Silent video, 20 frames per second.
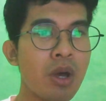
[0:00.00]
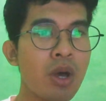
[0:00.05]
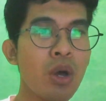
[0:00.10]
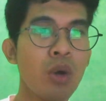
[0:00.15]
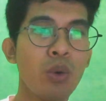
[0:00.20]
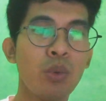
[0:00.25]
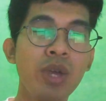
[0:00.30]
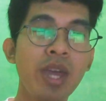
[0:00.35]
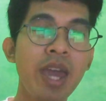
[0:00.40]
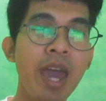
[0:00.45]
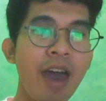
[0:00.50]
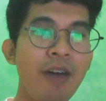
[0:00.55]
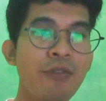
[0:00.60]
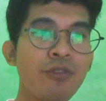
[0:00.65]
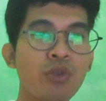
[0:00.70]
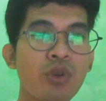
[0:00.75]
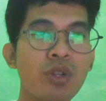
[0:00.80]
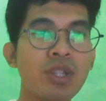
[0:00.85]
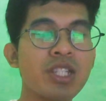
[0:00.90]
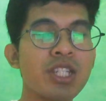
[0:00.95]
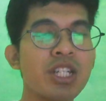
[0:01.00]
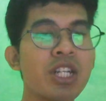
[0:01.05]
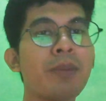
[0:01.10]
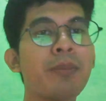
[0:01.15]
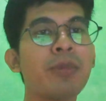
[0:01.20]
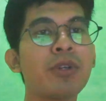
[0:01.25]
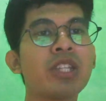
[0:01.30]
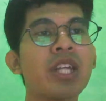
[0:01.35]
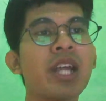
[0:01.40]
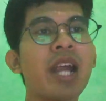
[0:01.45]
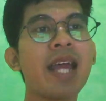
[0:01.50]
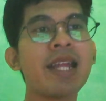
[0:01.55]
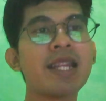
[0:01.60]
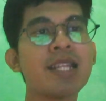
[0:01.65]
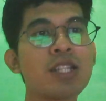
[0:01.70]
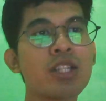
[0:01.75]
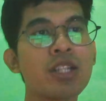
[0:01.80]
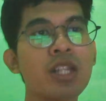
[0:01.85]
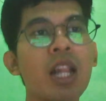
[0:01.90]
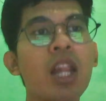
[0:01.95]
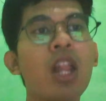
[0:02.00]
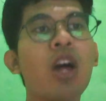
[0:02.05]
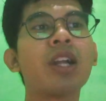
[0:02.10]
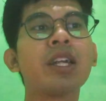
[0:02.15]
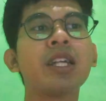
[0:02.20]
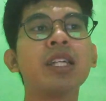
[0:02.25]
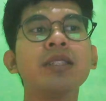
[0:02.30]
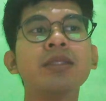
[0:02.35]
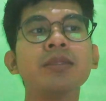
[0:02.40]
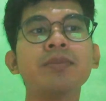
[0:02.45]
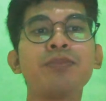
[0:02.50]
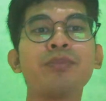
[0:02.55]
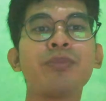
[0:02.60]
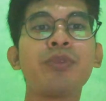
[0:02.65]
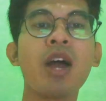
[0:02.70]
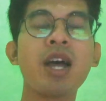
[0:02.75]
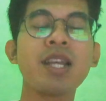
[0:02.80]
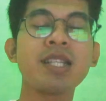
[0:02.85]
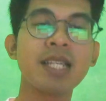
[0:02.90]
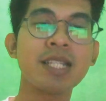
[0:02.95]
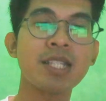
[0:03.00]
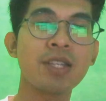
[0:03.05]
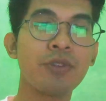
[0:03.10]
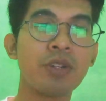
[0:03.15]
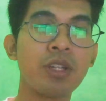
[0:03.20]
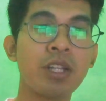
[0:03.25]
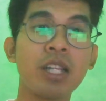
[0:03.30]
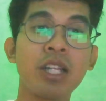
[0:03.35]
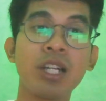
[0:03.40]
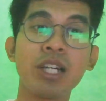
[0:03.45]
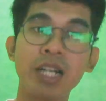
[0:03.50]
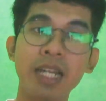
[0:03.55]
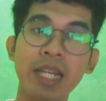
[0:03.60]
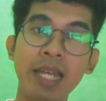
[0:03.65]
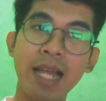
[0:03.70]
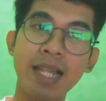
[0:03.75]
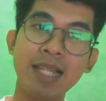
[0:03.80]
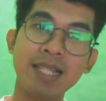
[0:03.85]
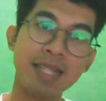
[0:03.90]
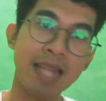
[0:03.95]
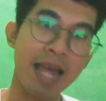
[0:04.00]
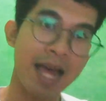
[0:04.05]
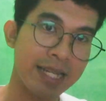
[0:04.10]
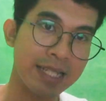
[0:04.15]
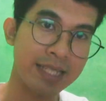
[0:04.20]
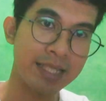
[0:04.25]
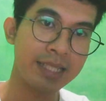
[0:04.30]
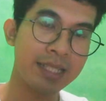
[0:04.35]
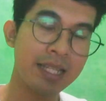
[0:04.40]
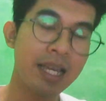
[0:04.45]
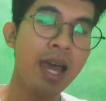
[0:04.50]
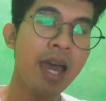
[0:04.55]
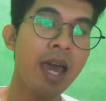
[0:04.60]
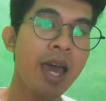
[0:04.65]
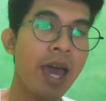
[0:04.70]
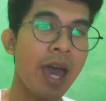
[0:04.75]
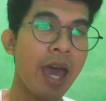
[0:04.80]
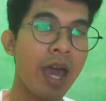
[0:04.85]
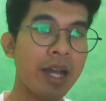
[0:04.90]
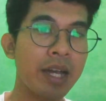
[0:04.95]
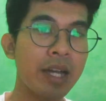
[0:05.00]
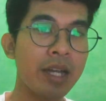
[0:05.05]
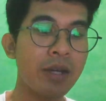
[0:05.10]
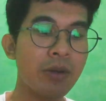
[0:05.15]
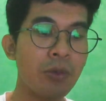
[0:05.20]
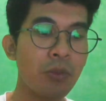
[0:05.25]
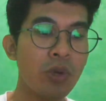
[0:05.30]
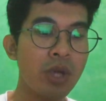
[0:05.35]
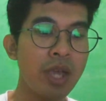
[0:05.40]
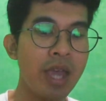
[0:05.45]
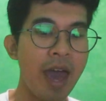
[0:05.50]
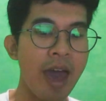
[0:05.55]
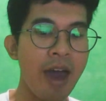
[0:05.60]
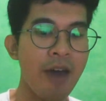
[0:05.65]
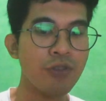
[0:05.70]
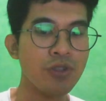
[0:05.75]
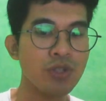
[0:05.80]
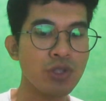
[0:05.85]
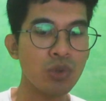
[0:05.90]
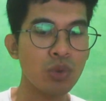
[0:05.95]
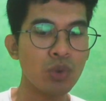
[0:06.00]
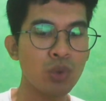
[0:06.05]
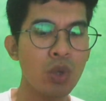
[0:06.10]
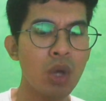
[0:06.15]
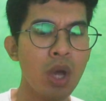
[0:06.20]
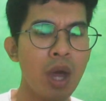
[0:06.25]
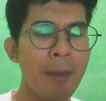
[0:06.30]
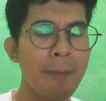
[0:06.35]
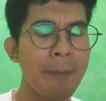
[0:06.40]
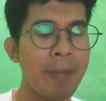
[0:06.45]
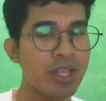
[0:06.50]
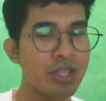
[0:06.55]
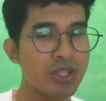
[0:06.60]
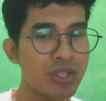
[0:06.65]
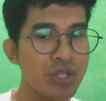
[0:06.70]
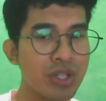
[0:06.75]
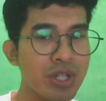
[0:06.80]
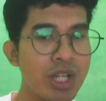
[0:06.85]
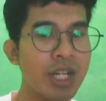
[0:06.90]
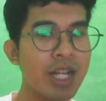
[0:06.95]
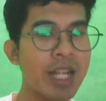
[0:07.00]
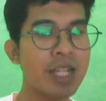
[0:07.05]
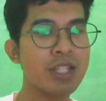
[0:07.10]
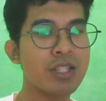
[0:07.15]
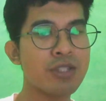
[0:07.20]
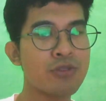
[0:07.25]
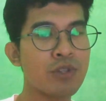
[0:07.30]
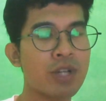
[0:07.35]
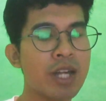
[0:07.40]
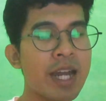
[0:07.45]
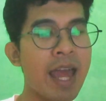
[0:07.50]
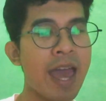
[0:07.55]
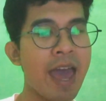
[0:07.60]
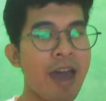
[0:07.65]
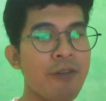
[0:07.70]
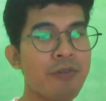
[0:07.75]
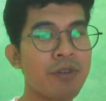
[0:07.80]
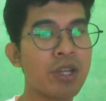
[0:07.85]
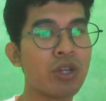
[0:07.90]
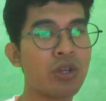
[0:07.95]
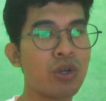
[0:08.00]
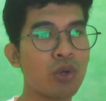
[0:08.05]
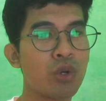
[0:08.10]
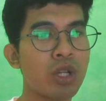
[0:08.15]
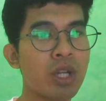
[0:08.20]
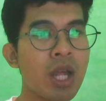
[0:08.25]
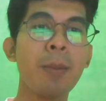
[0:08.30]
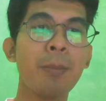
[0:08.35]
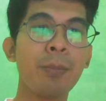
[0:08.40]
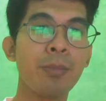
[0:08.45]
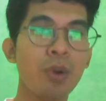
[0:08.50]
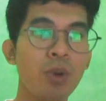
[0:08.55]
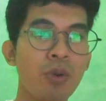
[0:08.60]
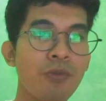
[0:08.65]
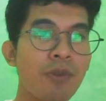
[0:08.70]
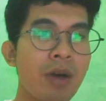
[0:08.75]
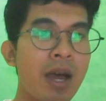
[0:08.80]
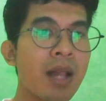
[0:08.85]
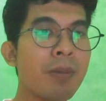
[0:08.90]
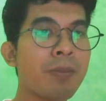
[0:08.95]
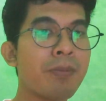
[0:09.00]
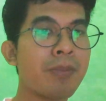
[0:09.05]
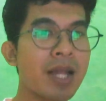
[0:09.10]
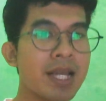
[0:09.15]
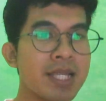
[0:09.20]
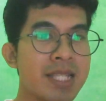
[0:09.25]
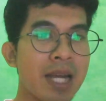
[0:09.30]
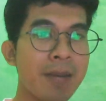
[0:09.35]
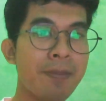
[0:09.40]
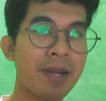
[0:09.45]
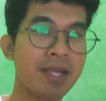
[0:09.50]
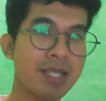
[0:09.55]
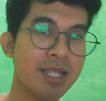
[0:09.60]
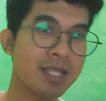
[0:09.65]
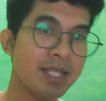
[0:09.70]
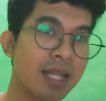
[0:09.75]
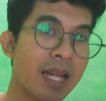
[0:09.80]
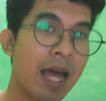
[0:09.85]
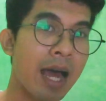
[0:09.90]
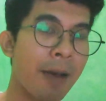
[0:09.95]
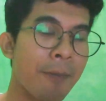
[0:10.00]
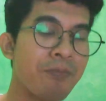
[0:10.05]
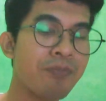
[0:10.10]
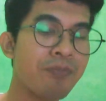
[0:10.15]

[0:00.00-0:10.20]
we have to concern about their attitude along the process of the learning and study, and we have to make sure that the student have a good profile pelajar Pancasila.